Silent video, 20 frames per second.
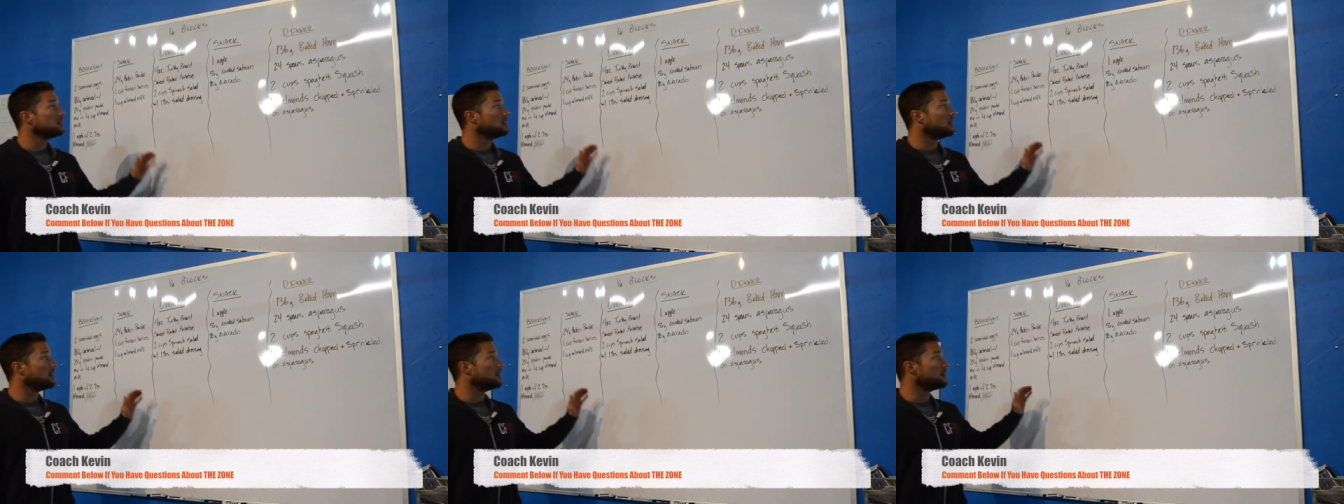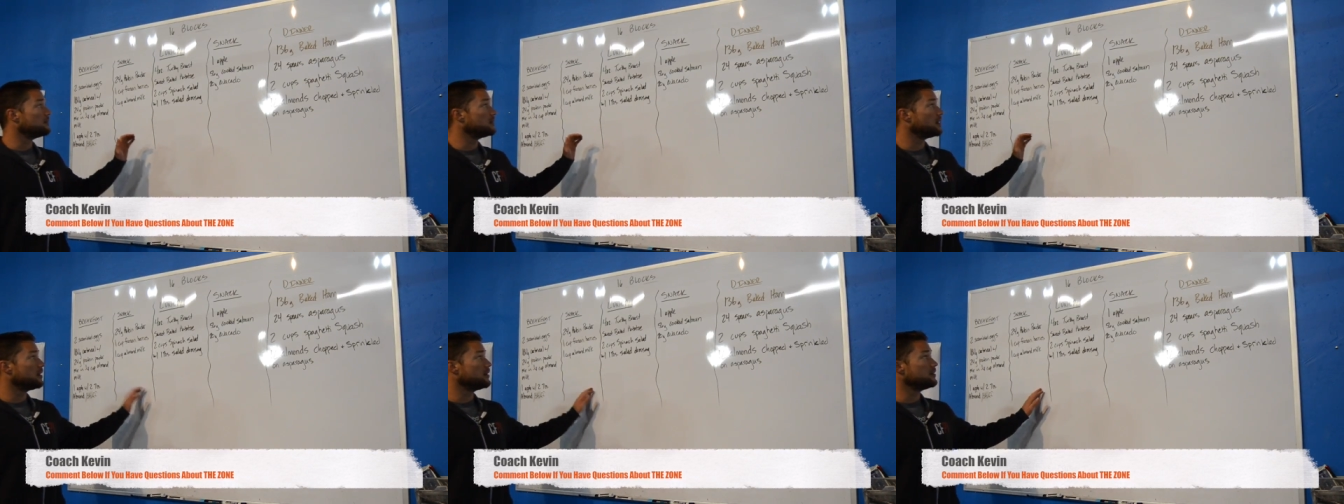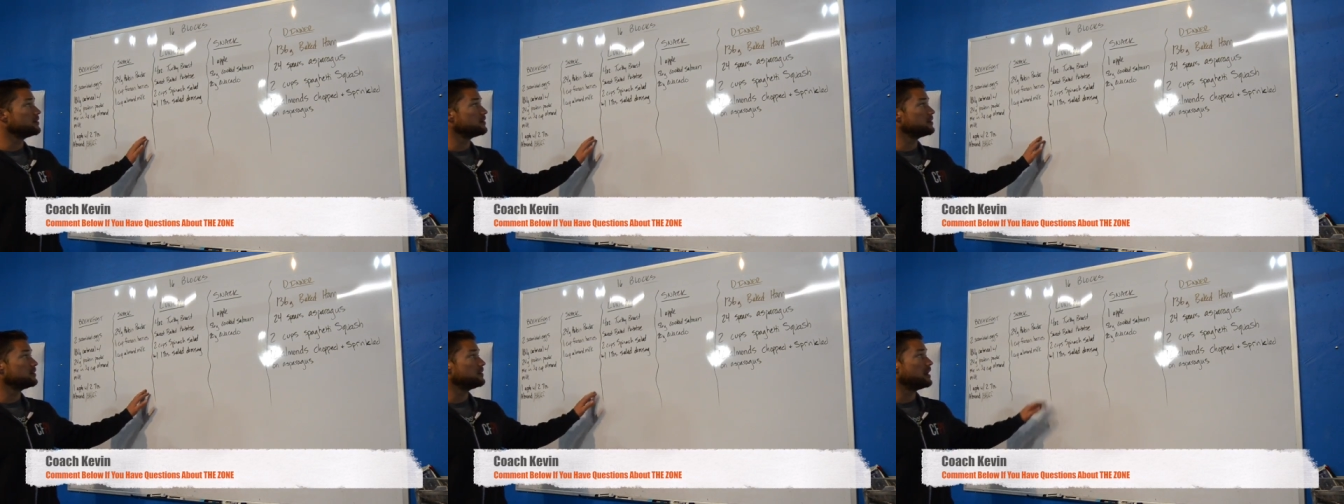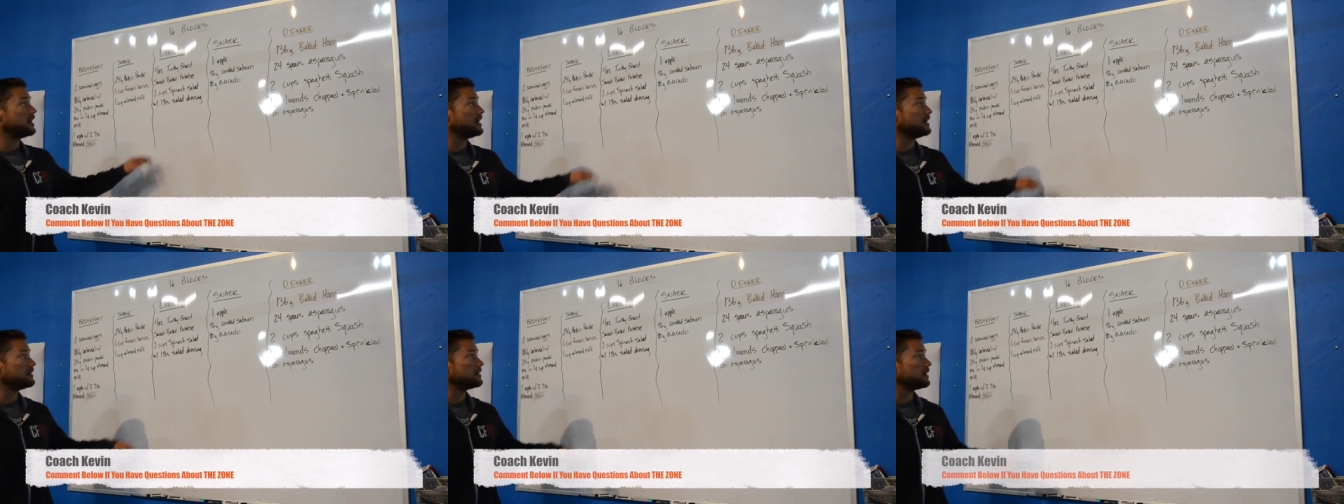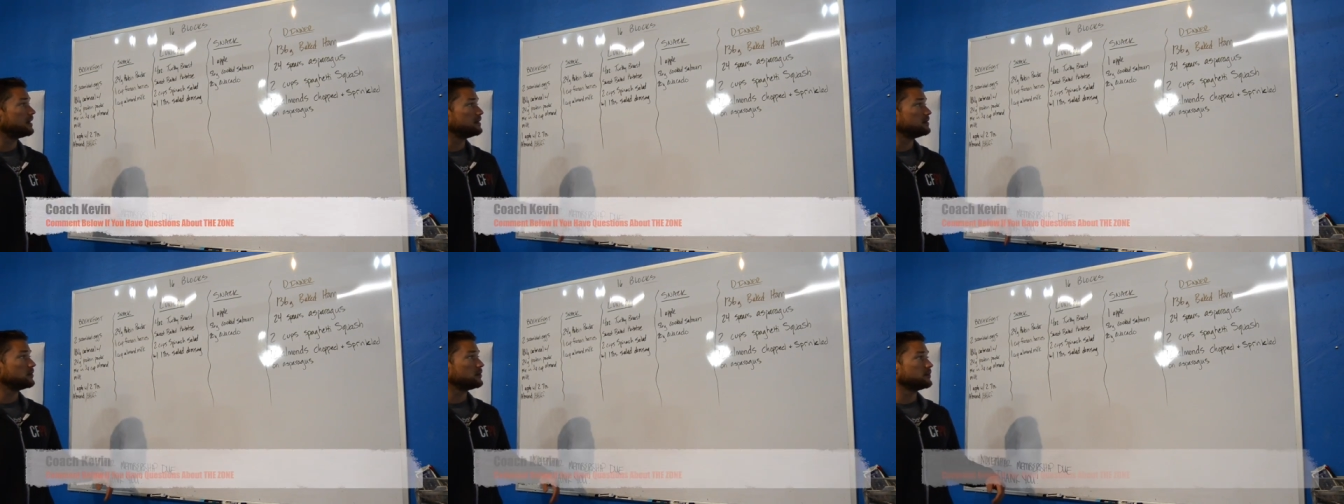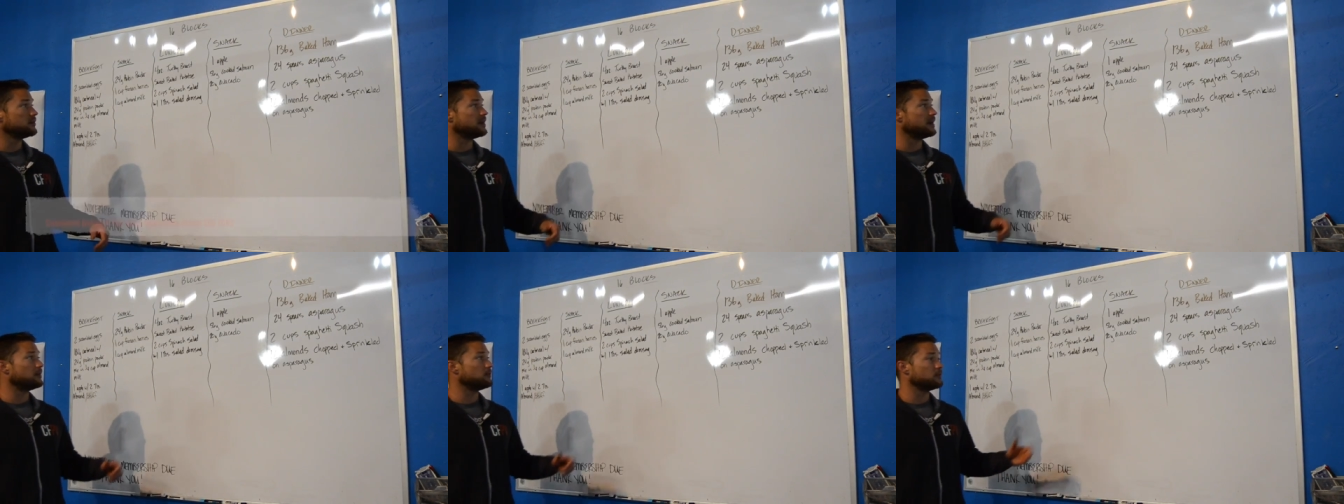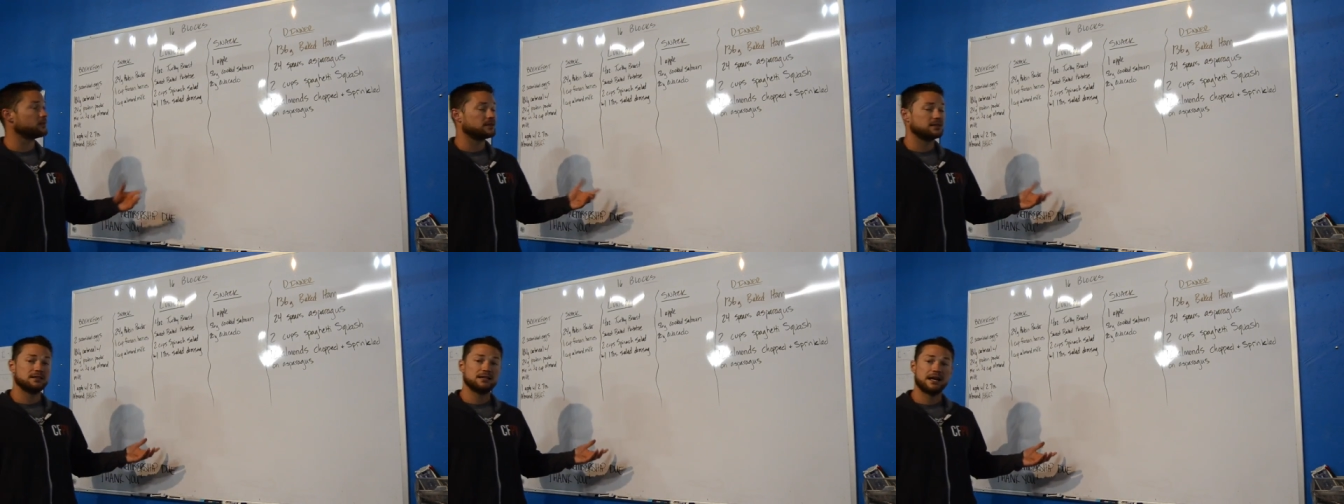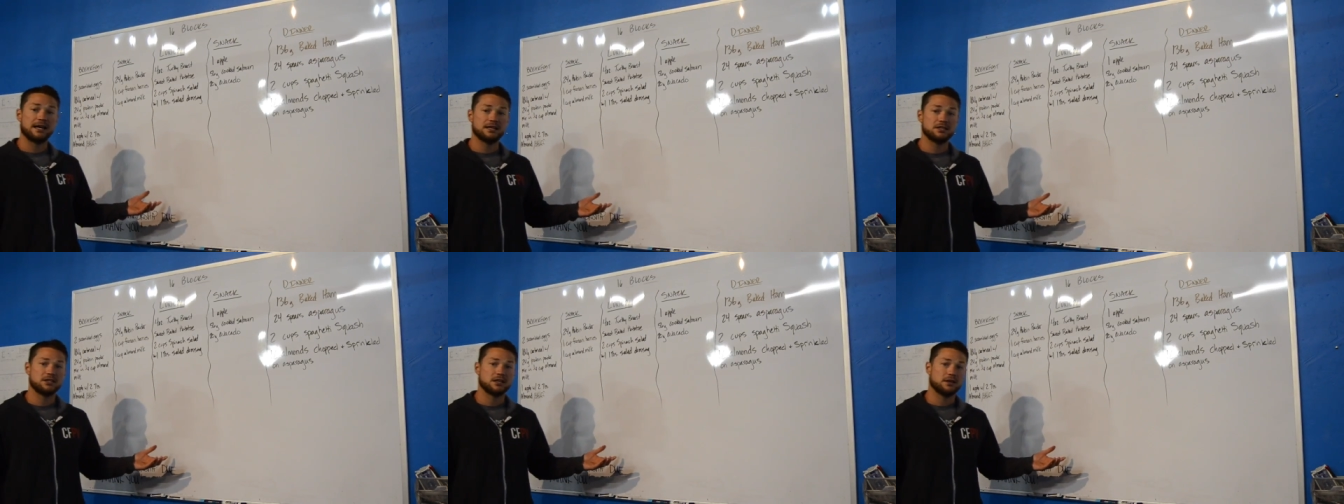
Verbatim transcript: Um, other than that, I know that with the diet